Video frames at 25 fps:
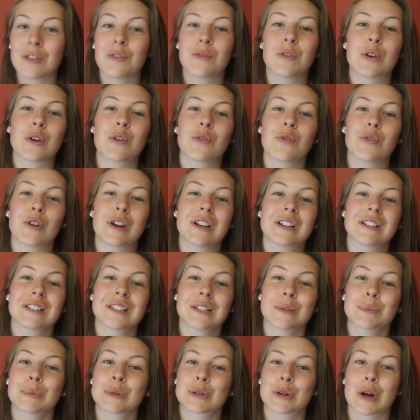Feel free to
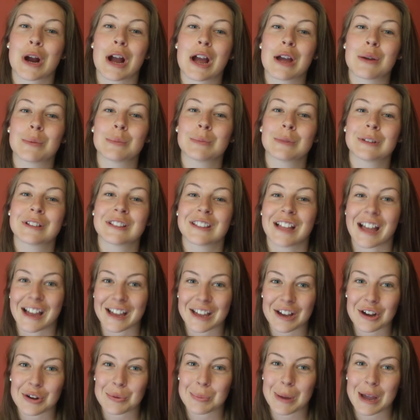subscribe and
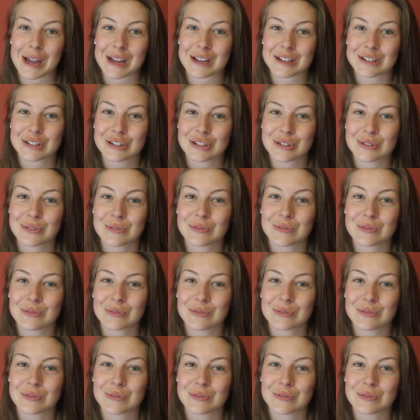like our page.